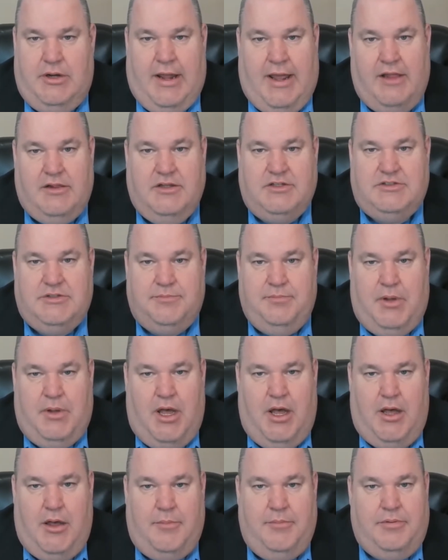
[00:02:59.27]
Alice and
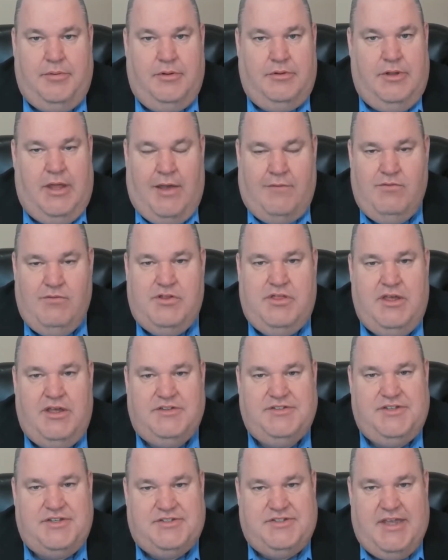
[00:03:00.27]
Bob. Everything
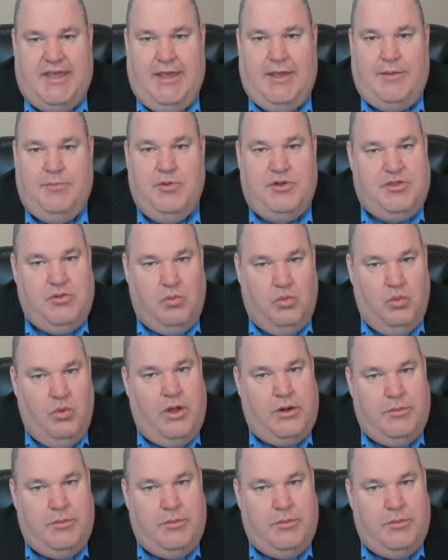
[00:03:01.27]
is the same with one